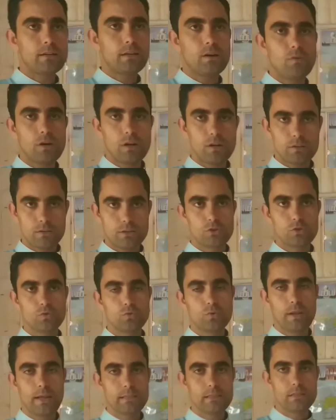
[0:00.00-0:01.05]
our earth is
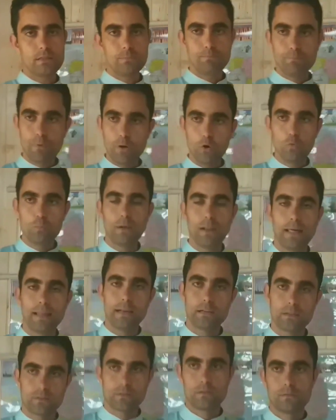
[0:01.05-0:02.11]
known as the blue
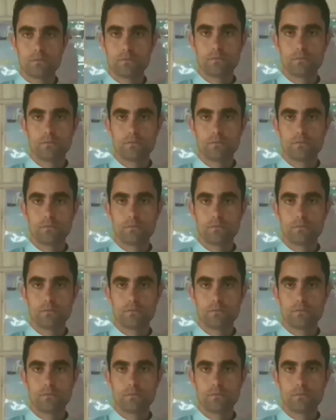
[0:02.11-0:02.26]
planet